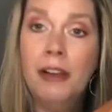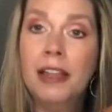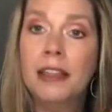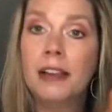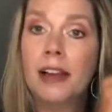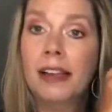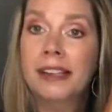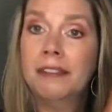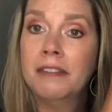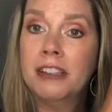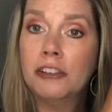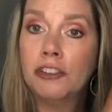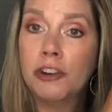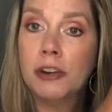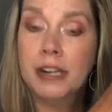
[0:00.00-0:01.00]
and the cost of this
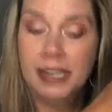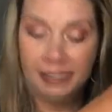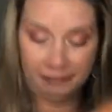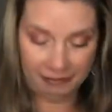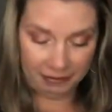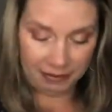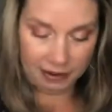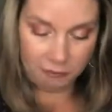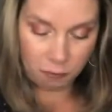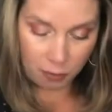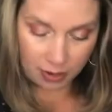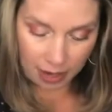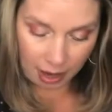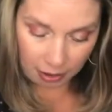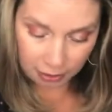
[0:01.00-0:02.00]
shirt is
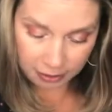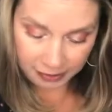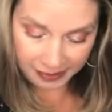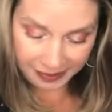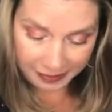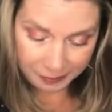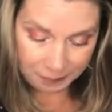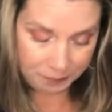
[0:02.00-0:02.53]
$54.